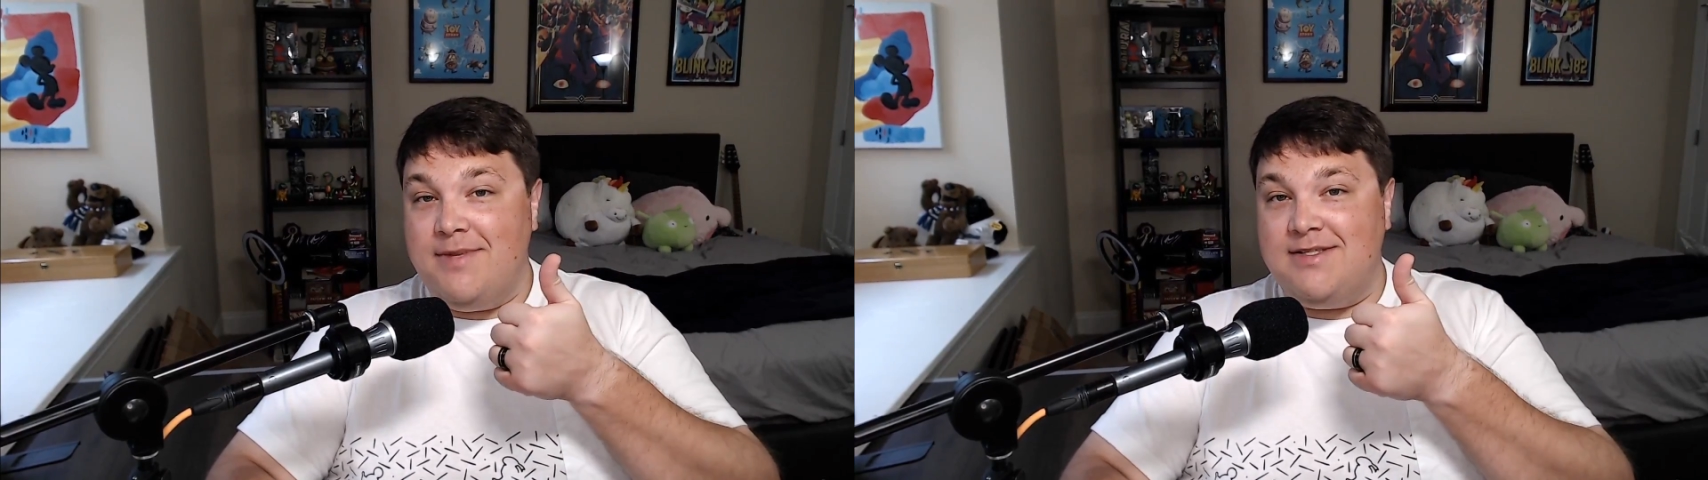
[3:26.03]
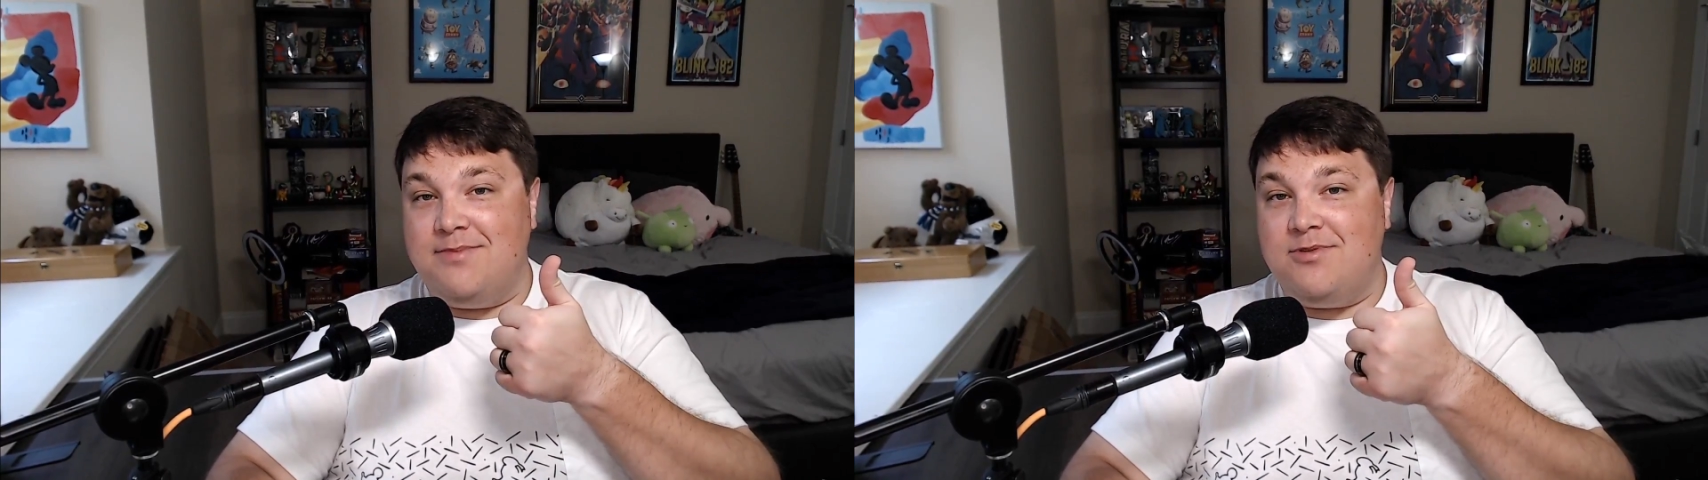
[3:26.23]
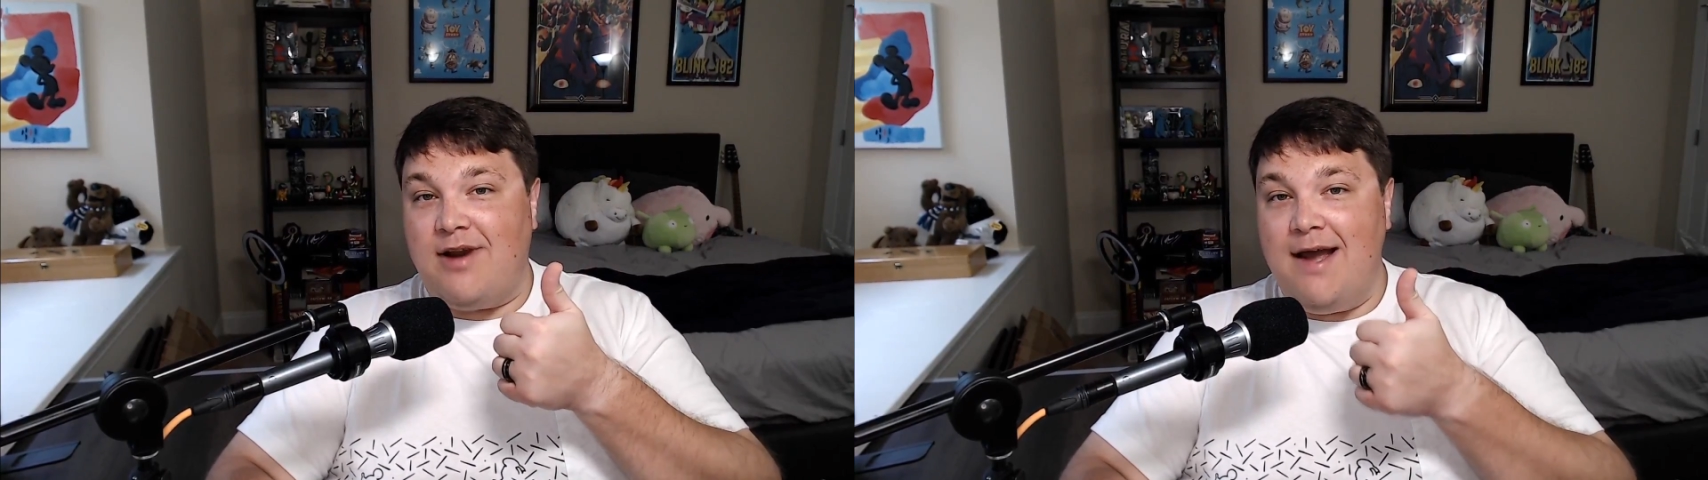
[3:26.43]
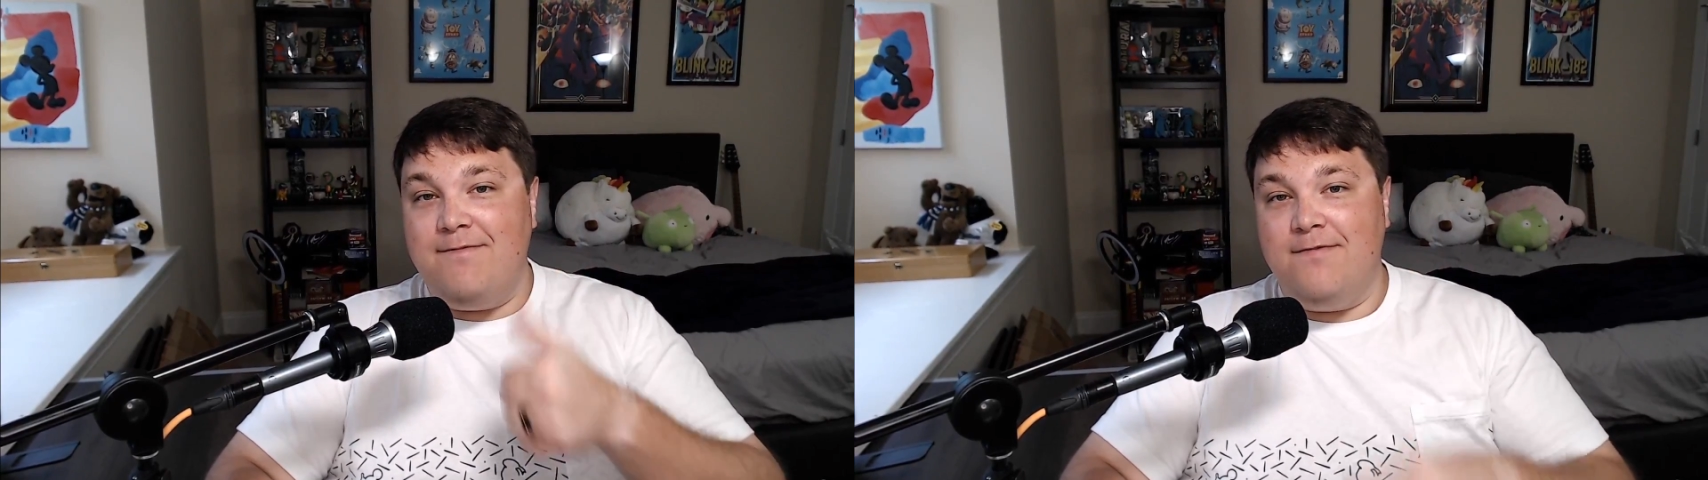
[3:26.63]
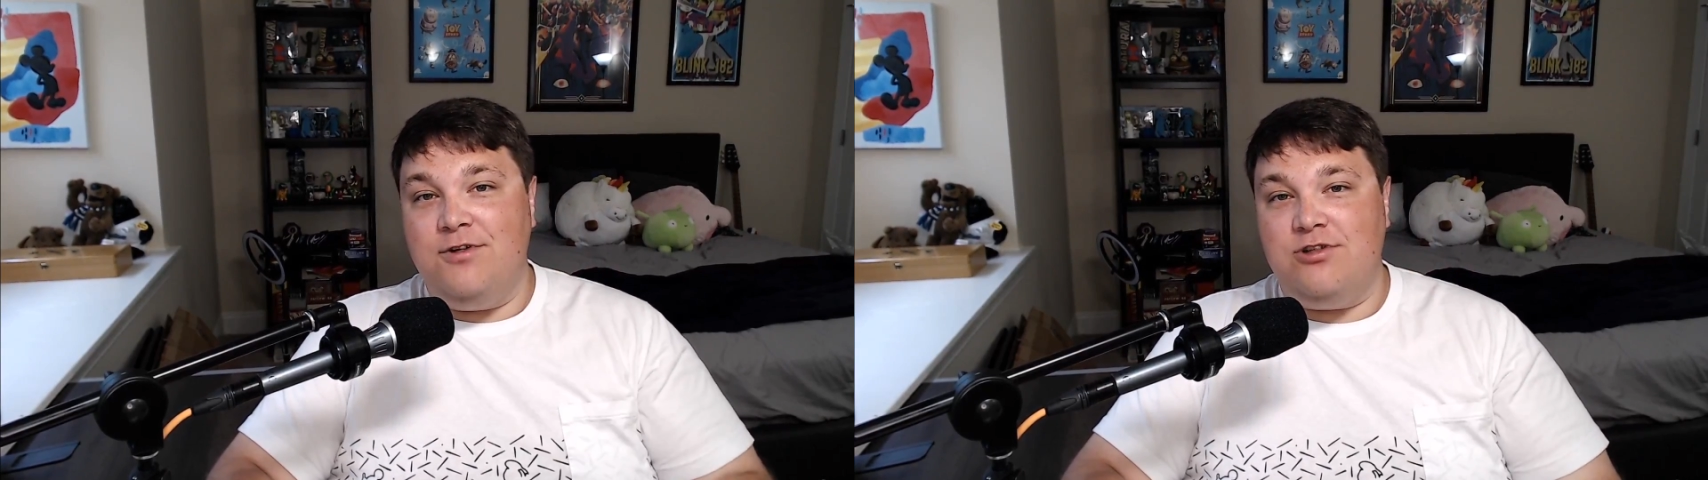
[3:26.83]
and subscribe
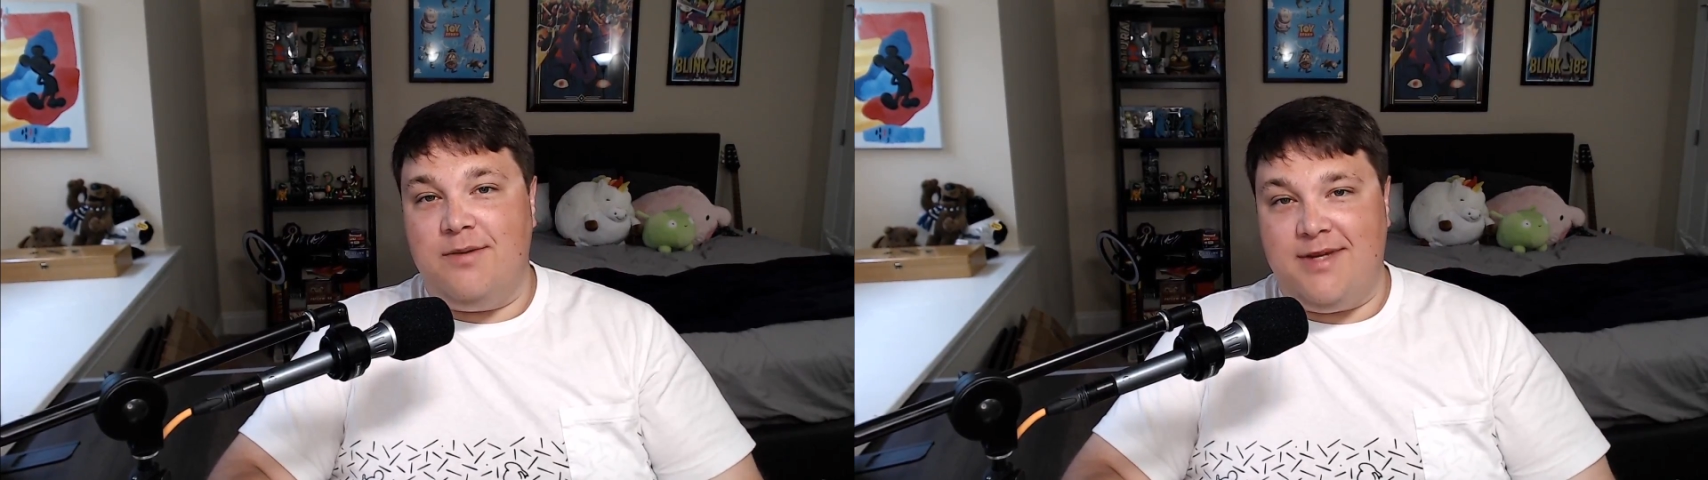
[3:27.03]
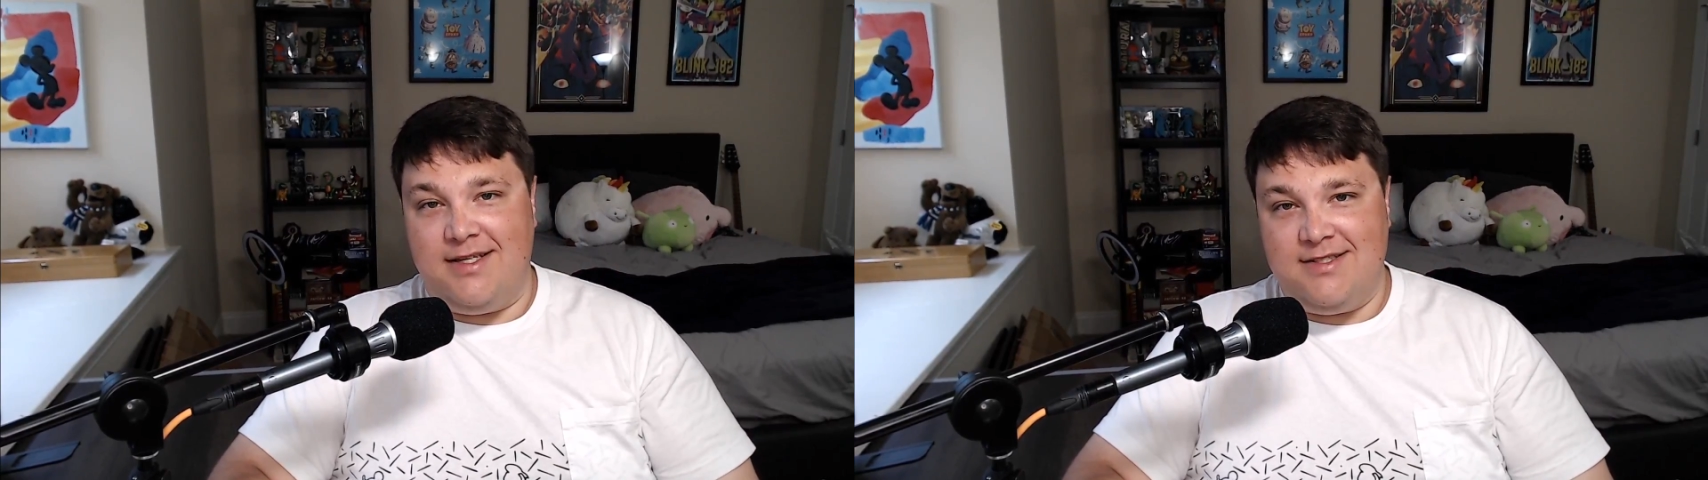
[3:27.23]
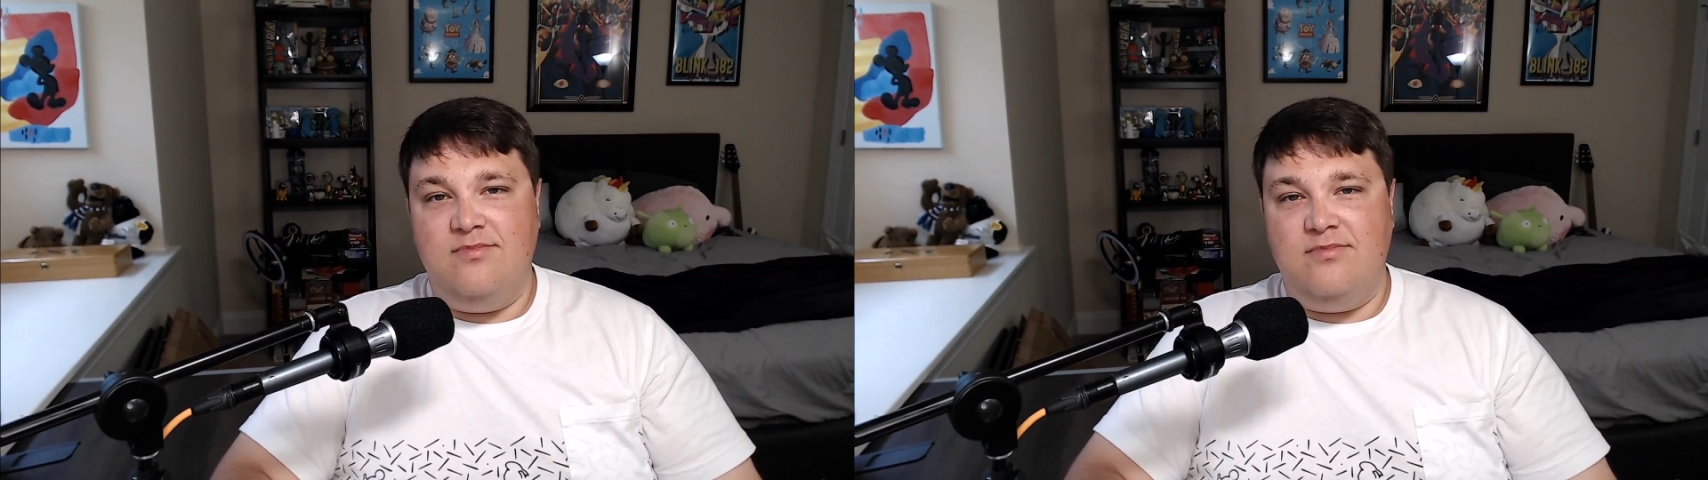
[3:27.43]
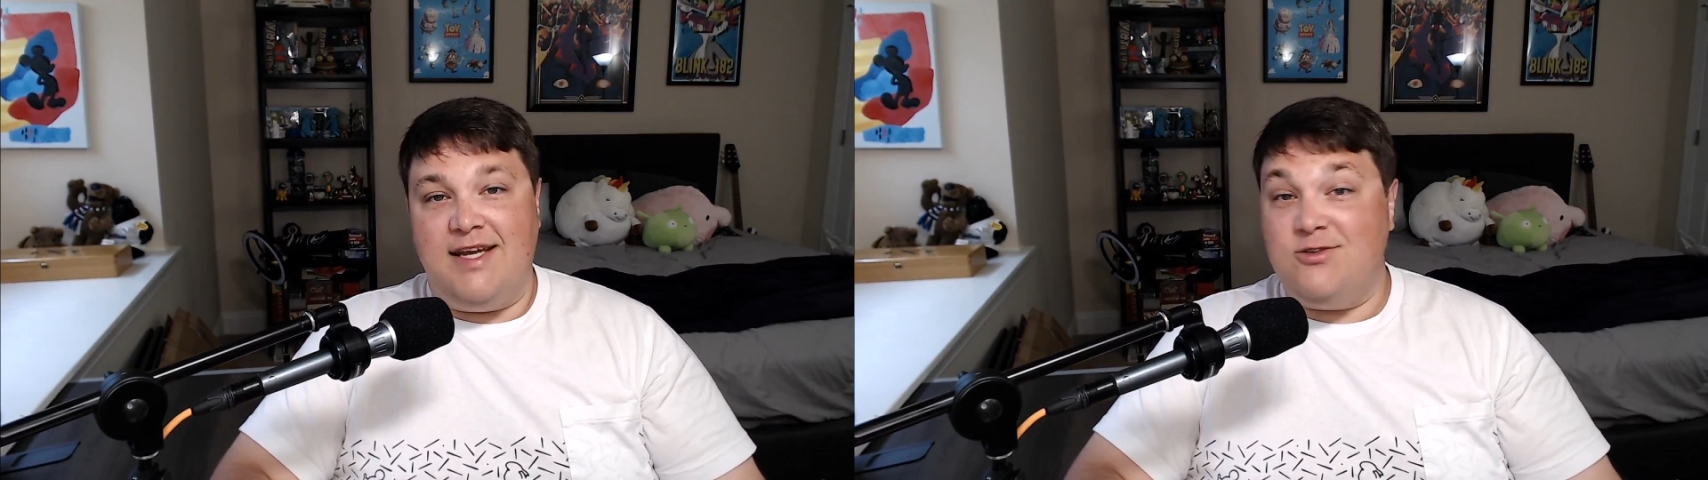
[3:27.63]
for future updates. Thanks for